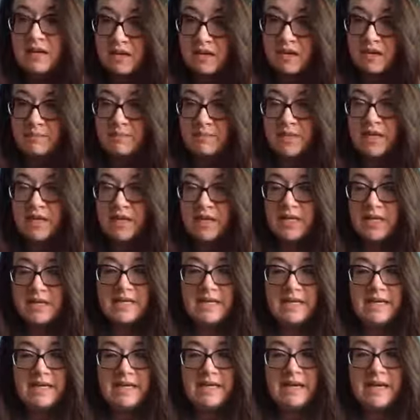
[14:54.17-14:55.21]
Companies
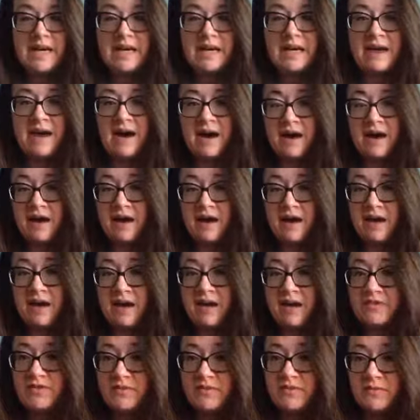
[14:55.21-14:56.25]
E and I
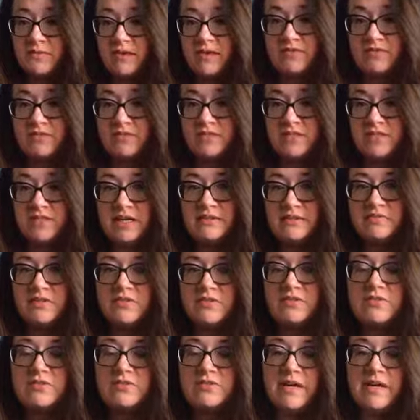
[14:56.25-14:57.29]
of the 21st
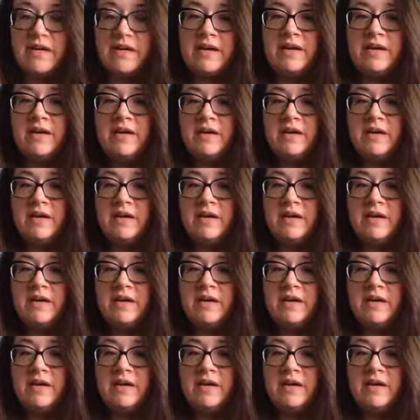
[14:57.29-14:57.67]
Infantry